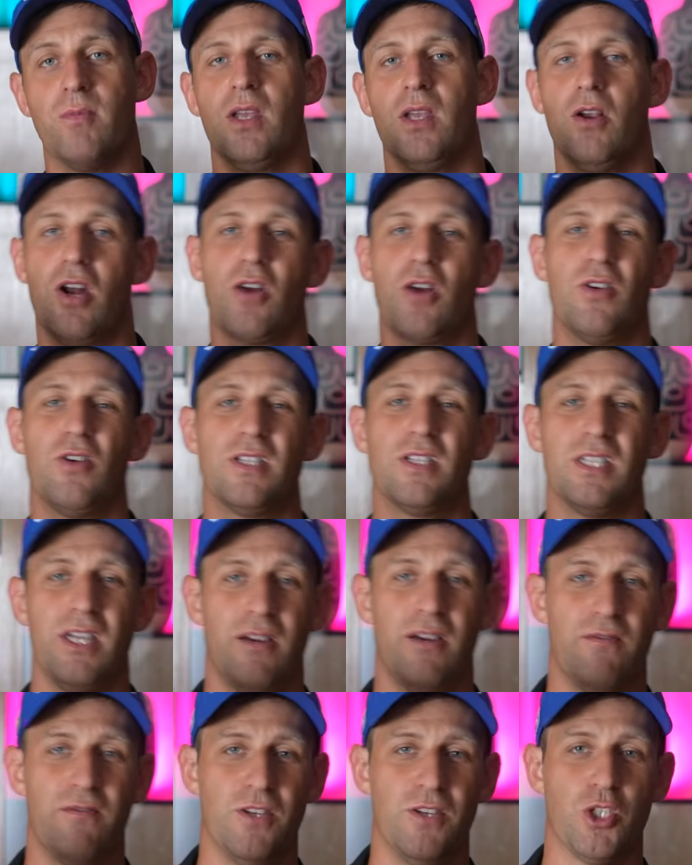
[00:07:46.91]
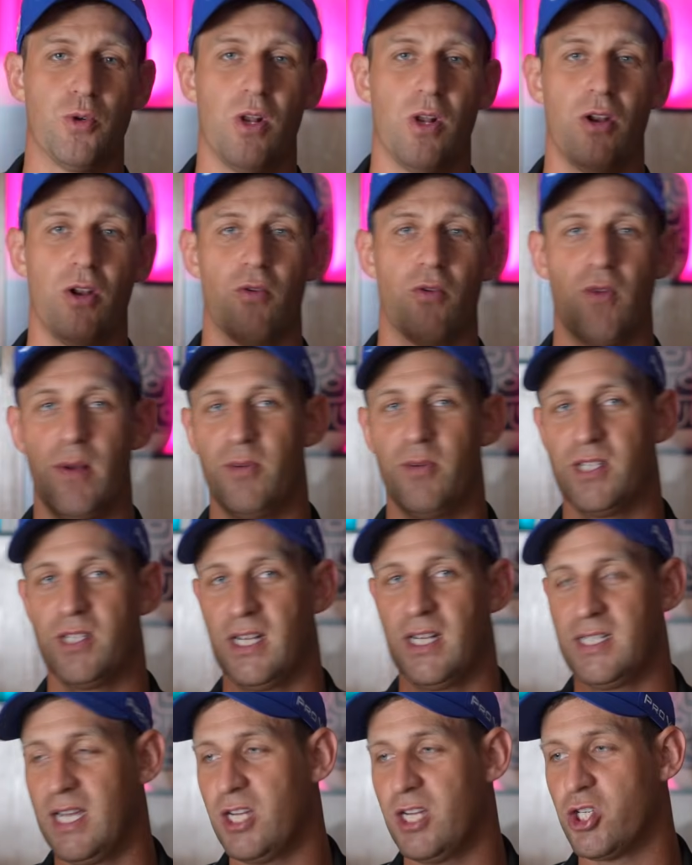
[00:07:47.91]
You're not going to see a visual
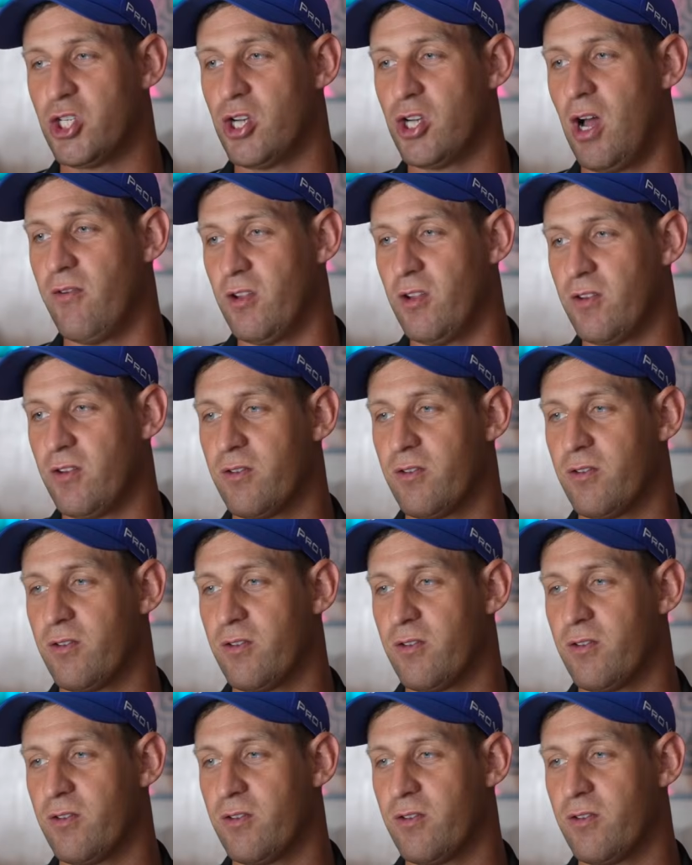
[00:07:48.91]
representation of it.